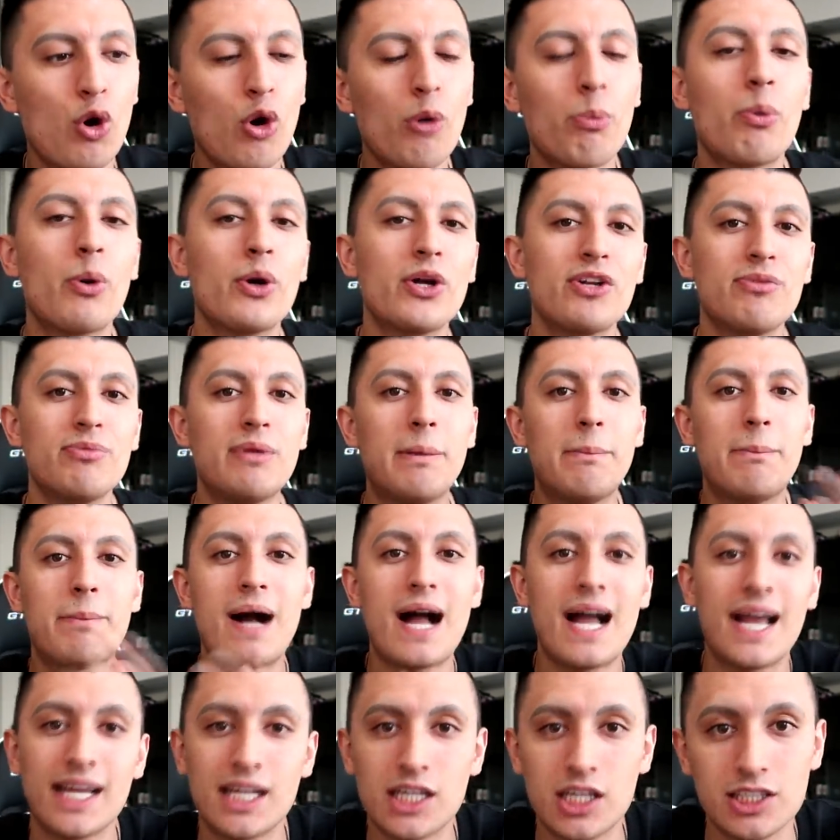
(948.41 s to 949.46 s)
whole point of me
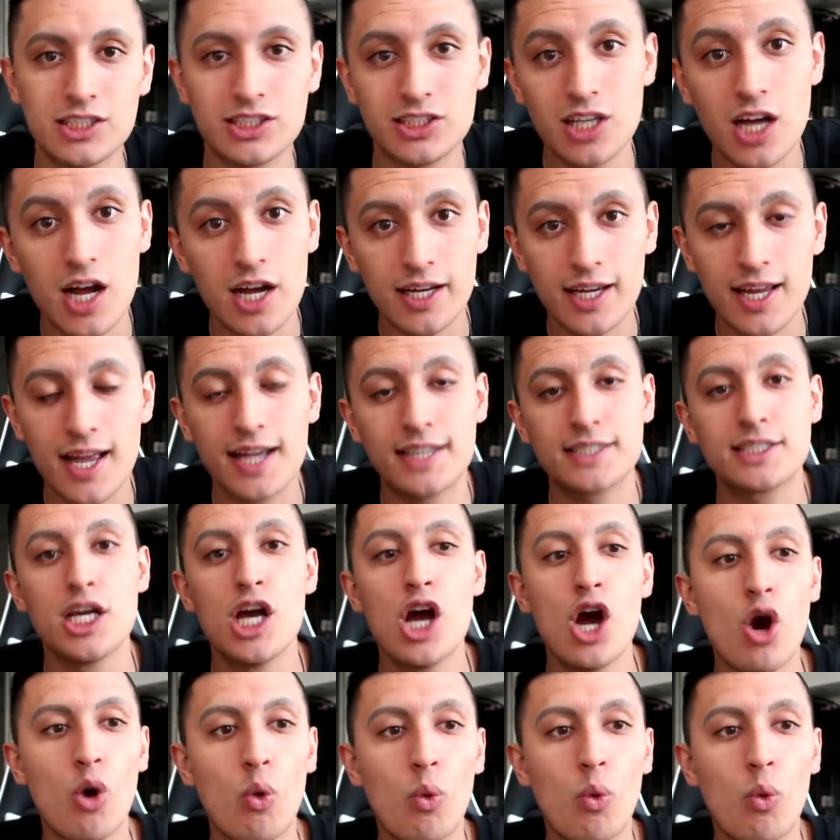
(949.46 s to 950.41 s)
buying it on StockX